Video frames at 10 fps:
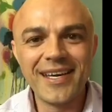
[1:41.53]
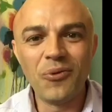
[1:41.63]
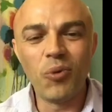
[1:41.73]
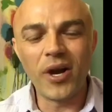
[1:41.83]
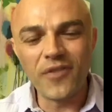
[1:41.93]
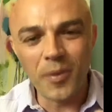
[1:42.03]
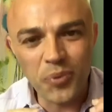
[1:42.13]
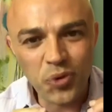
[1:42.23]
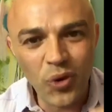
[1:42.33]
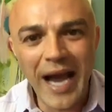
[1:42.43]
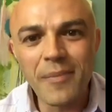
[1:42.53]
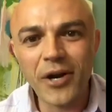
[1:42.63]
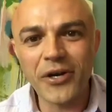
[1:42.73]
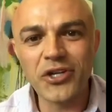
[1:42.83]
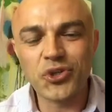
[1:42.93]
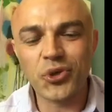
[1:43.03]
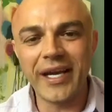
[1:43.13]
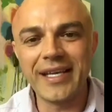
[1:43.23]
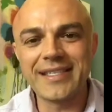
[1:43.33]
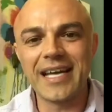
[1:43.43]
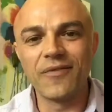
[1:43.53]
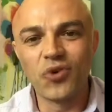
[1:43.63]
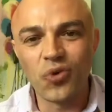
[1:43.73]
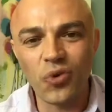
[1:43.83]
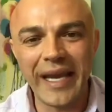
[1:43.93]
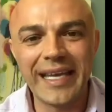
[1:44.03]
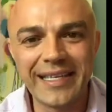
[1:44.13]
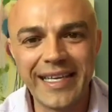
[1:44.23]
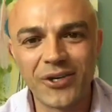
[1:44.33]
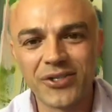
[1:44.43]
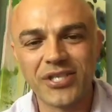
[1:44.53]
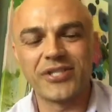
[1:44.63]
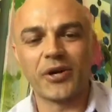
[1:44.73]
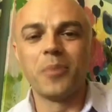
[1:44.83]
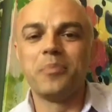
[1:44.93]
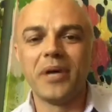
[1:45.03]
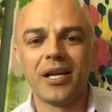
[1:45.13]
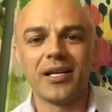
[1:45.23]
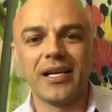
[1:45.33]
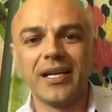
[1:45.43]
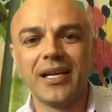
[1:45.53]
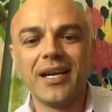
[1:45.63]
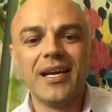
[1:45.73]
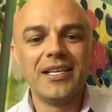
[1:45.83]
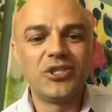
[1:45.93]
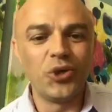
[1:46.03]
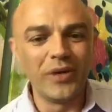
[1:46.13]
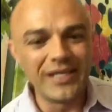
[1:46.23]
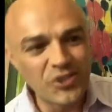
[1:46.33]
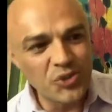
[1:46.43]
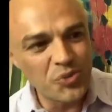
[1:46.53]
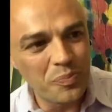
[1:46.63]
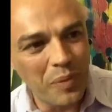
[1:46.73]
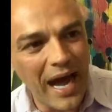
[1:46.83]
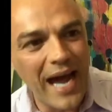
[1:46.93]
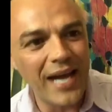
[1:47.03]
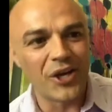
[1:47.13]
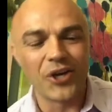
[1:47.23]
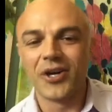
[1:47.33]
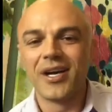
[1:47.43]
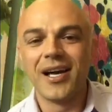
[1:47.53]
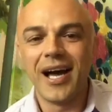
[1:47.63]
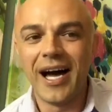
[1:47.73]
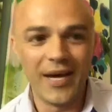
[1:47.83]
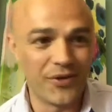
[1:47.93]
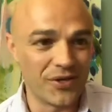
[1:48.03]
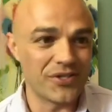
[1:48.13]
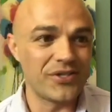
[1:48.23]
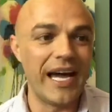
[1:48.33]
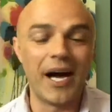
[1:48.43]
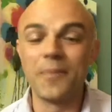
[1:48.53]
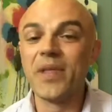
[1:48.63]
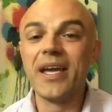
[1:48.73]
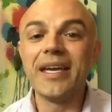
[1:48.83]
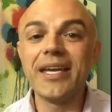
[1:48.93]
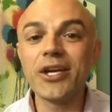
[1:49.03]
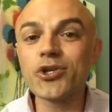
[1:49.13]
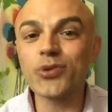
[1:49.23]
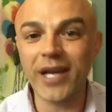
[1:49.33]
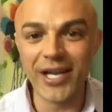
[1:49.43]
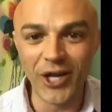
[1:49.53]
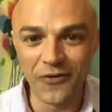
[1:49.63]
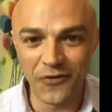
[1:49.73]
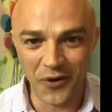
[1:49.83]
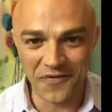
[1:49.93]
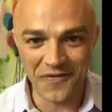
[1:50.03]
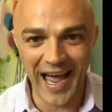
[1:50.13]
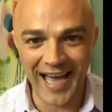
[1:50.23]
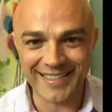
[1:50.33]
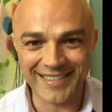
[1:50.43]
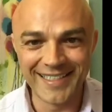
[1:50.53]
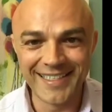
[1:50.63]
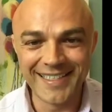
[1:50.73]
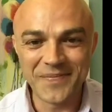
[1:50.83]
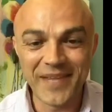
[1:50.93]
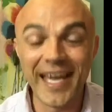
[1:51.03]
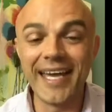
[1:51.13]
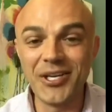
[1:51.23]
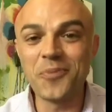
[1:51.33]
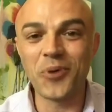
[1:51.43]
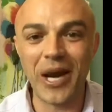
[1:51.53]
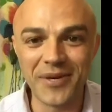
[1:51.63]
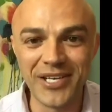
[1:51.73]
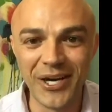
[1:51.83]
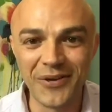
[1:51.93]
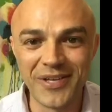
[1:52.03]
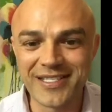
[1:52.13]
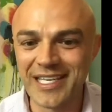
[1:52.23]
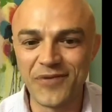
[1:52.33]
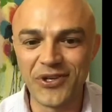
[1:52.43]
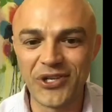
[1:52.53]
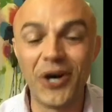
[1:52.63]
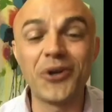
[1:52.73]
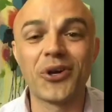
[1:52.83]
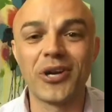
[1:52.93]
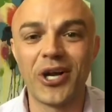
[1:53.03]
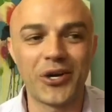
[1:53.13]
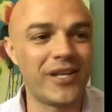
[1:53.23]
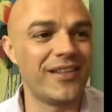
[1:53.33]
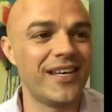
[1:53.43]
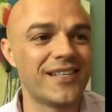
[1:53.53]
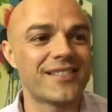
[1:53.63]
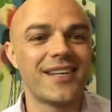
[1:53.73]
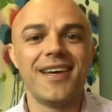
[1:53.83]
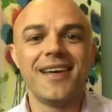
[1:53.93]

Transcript: One of the primary traits of great leaders is their ability to inspire others. Now, here's what I know for a fact, and you probably know this, and if you don't, you're learning this.